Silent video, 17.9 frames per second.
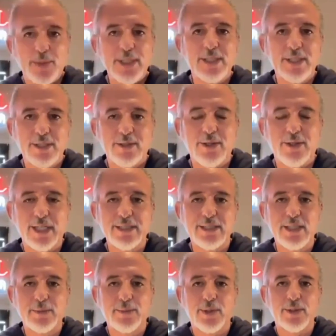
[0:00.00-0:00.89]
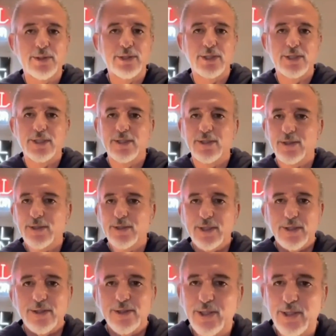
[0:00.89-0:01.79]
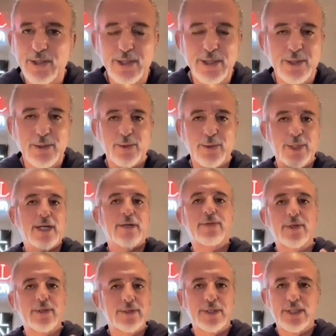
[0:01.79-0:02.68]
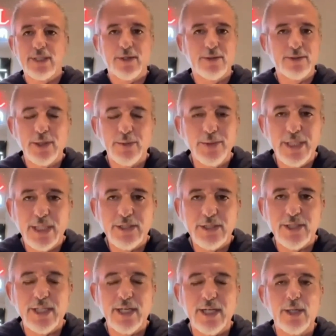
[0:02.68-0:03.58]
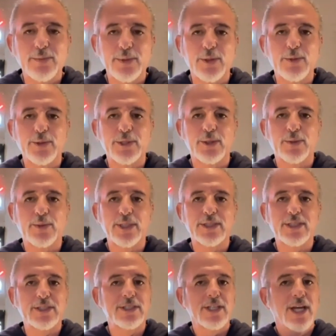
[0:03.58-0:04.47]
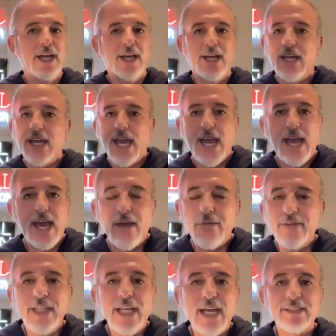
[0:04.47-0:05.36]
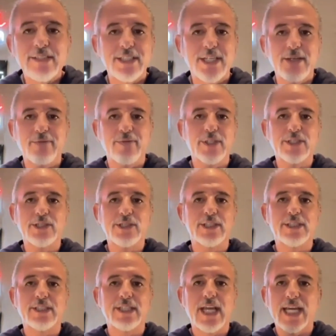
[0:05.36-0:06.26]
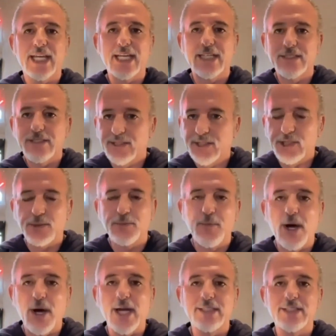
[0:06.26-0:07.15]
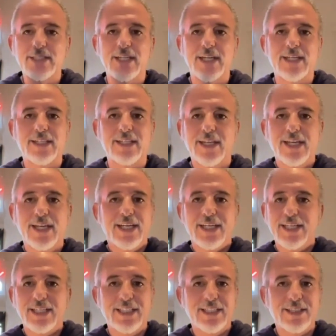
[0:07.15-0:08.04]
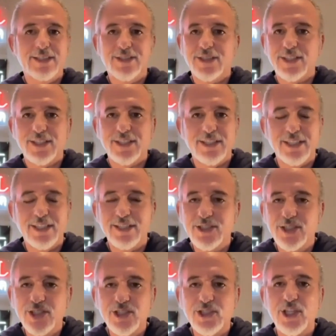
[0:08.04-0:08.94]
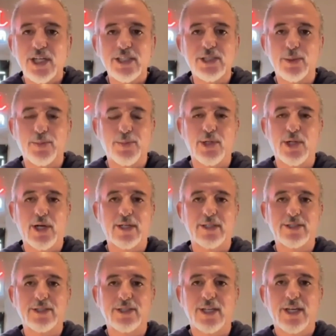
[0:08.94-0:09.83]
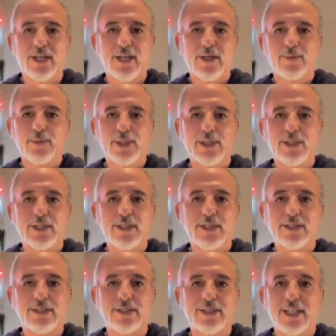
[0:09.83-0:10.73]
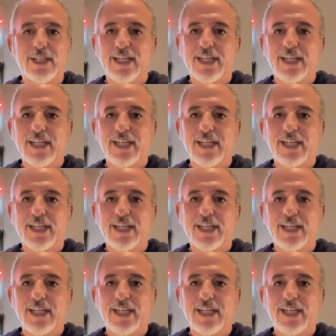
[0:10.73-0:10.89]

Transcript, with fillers: you're picking your I T person or your attorney or whatever, you know, someone that's going to help you with your business, having that same vision and just mindset is is such a plus, because